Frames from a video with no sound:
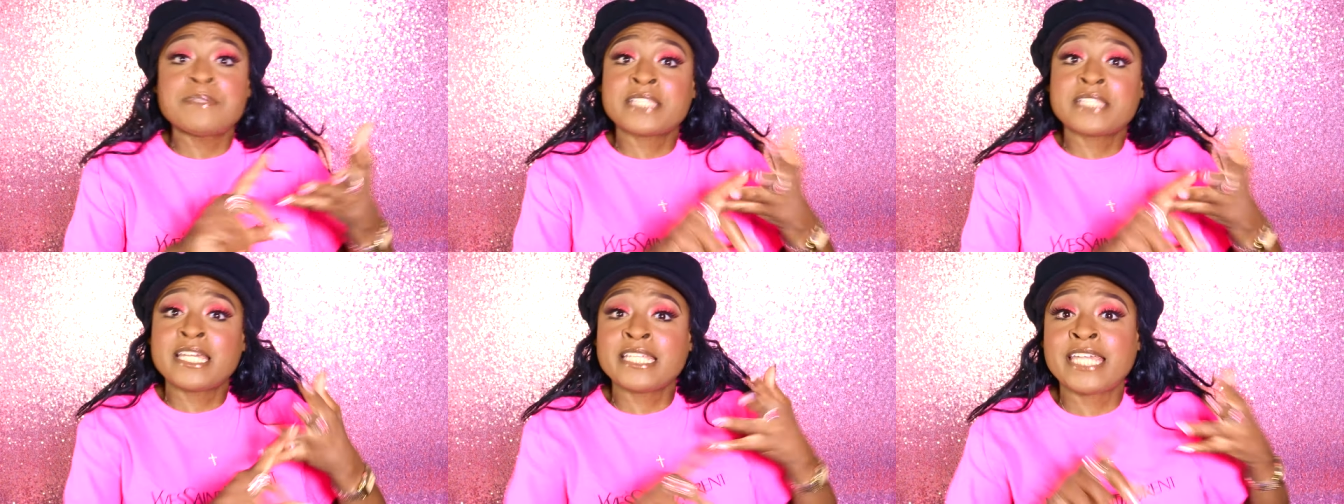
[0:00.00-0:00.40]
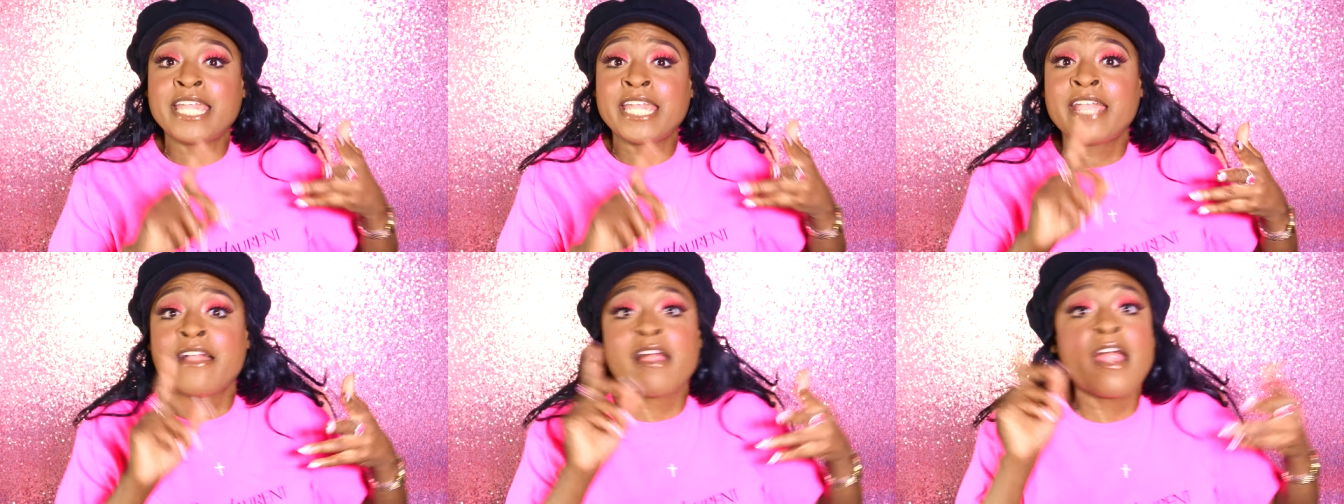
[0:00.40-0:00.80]

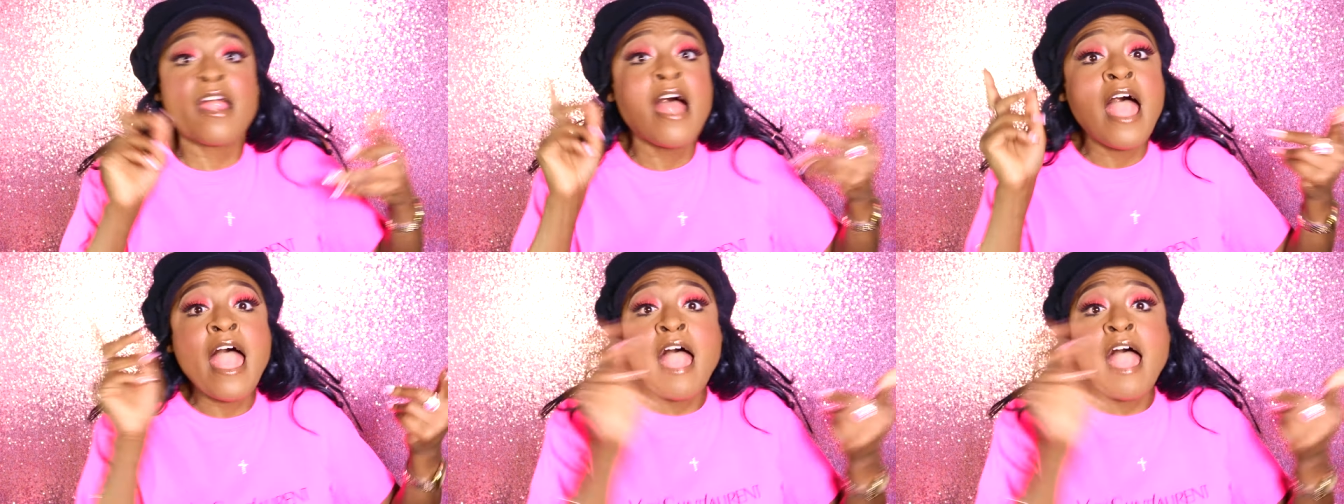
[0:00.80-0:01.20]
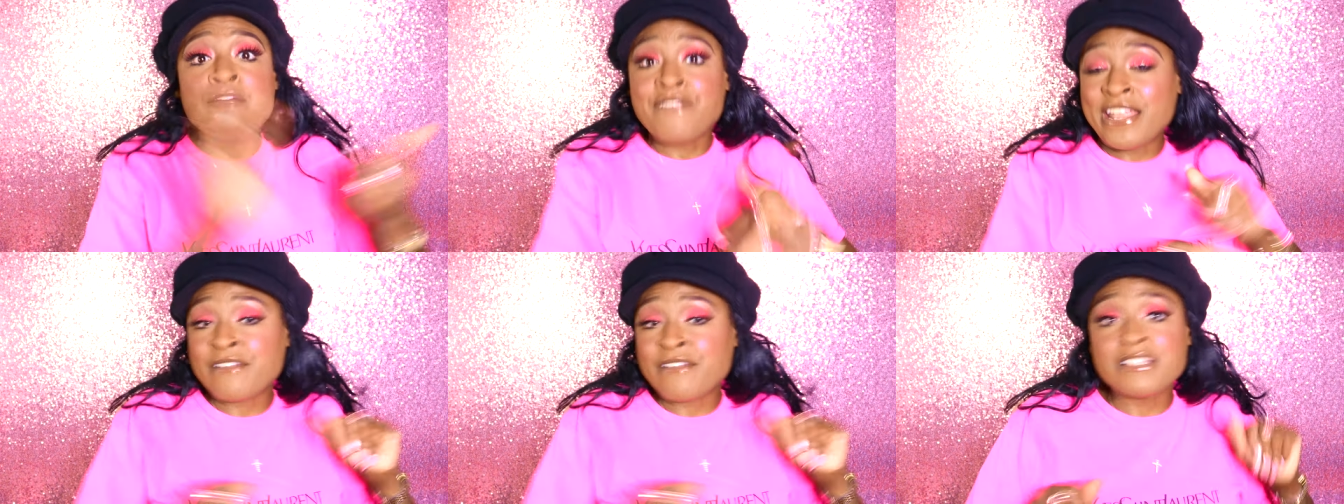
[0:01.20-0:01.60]
skincare,
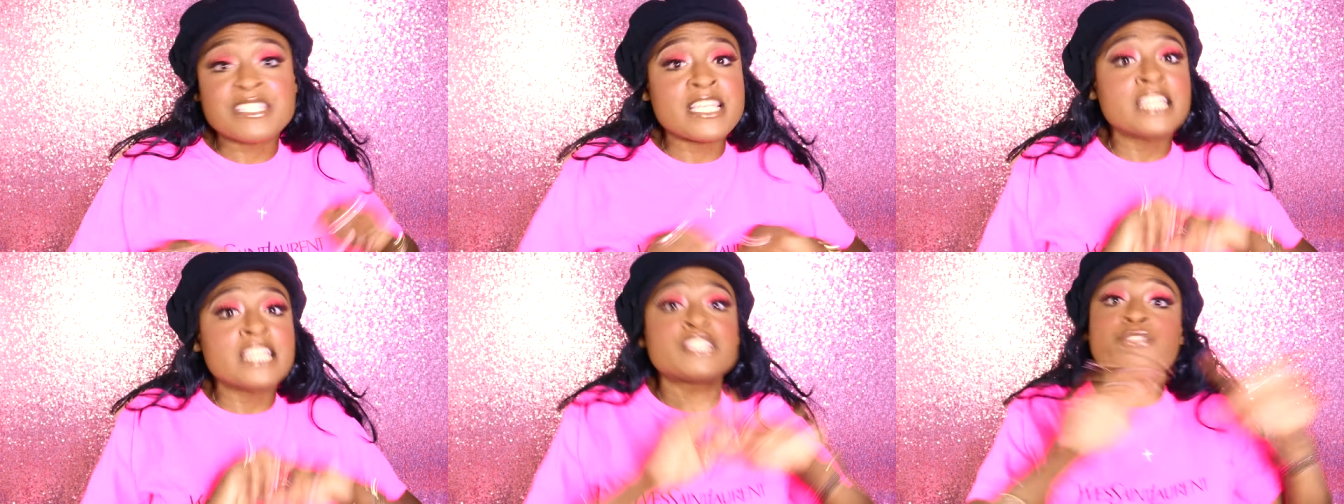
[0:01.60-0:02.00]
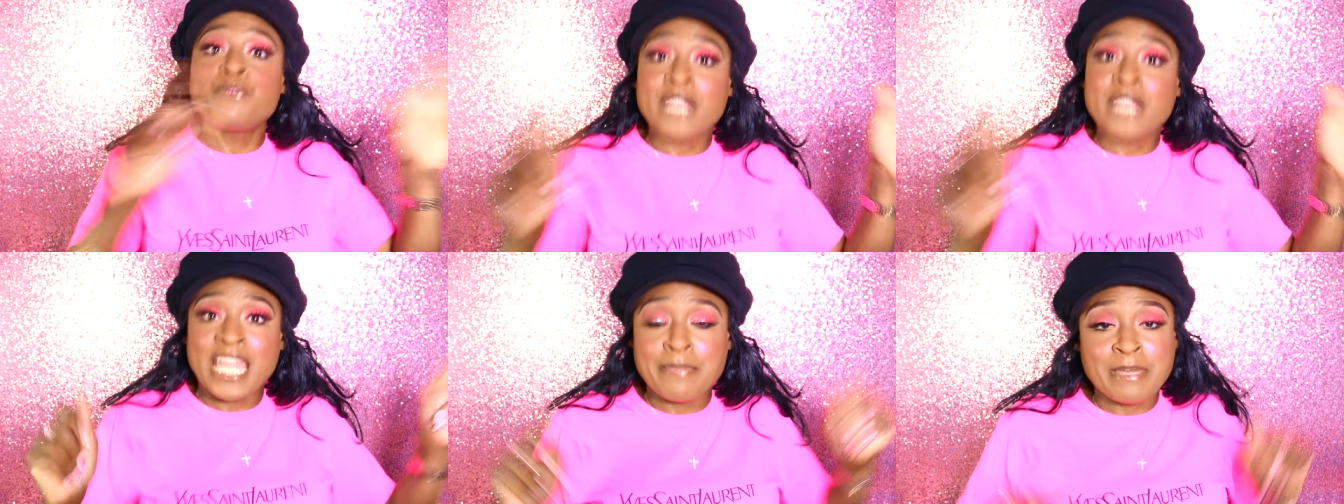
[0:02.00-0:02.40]
fragrances, you
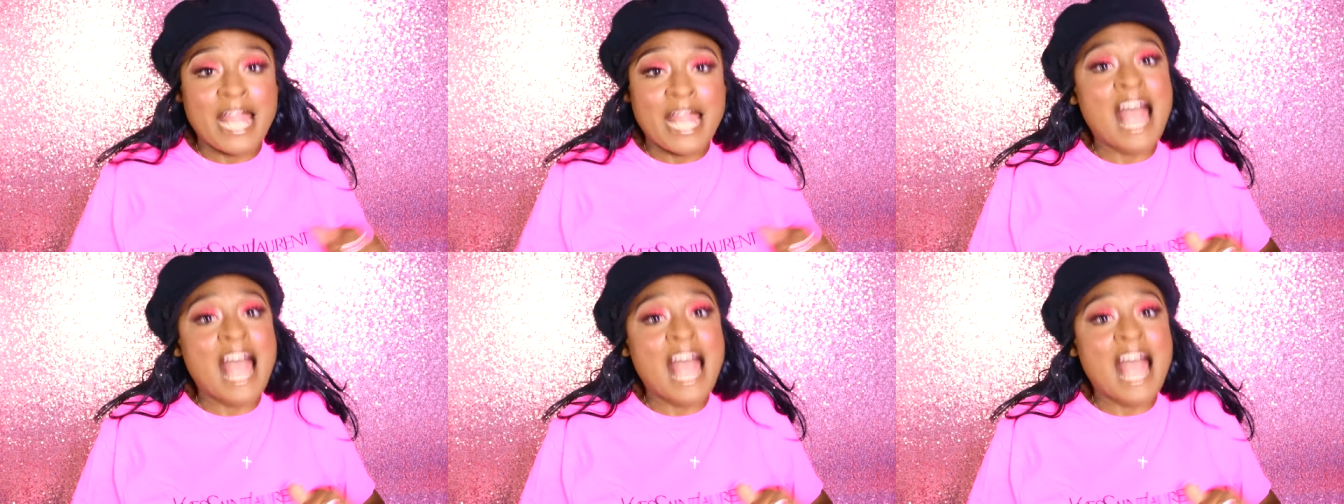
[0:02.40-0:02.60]
name it.